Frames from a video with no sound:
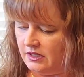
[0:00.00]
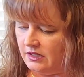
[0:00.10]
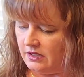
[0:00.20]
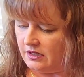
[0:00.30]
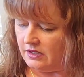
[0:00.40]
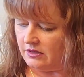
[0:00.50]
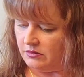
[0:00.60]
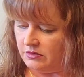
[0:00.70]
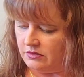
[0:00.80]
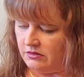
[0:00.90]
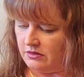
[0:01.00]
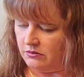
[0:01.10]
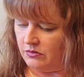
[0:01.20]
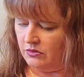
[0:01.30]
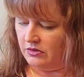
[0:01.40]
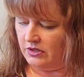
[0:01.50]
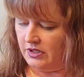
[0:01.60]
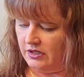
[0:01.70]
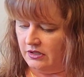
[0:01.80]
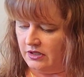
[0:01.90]
And we'll do a little more
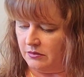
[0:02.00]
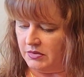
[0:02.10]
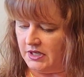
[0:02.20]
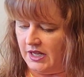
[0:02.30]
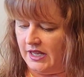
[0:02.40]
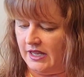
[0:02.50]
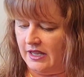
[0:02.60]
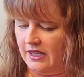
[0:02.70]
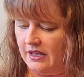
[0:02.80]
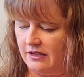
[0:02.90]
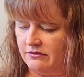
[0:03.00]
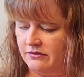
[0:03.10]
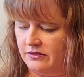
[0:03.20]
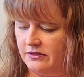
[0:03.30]
here, 1.5 cups.